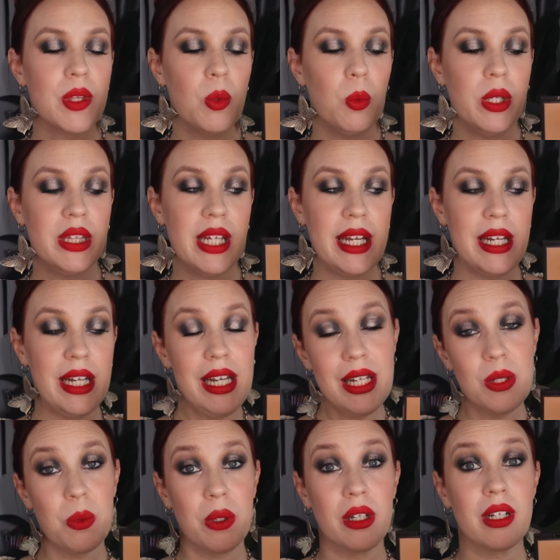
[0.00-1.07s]
What they need
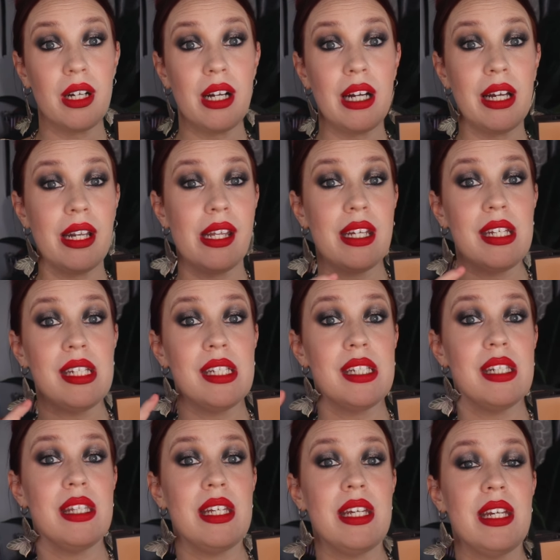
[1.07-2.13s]
to work on is
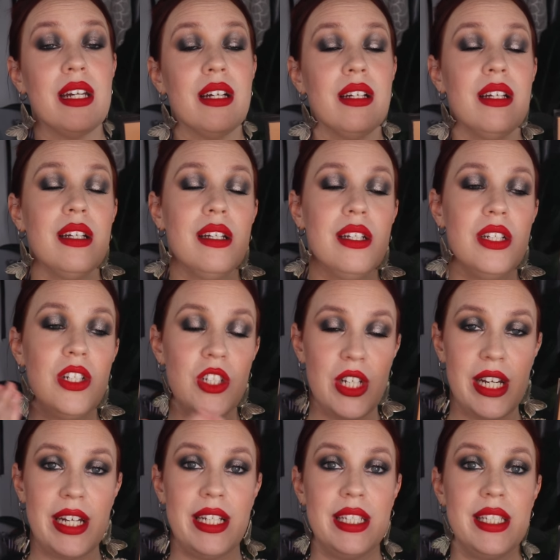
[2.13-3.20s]
the
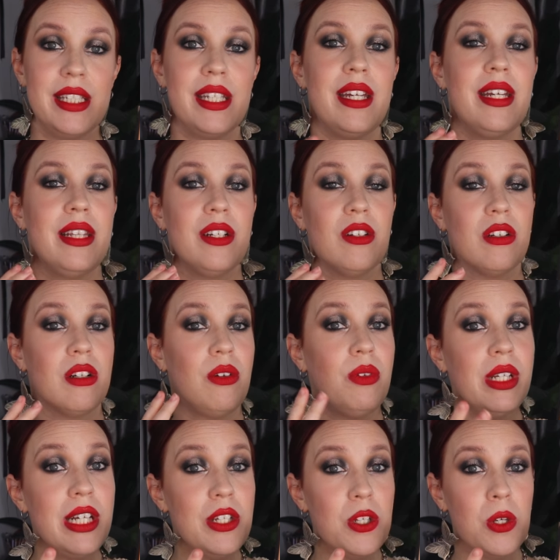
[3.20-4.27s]
shades. There are
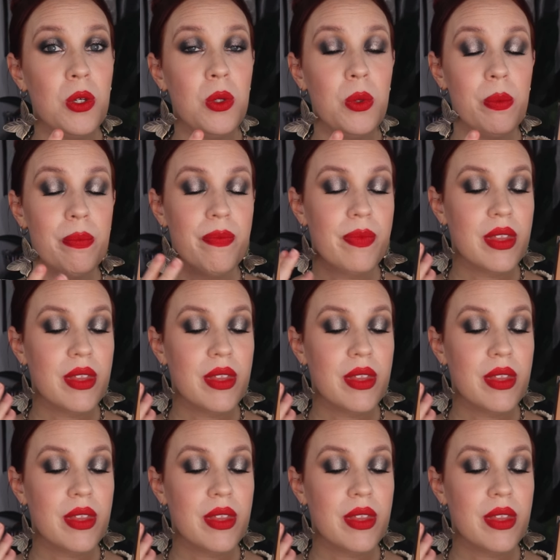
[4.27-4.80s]
only two.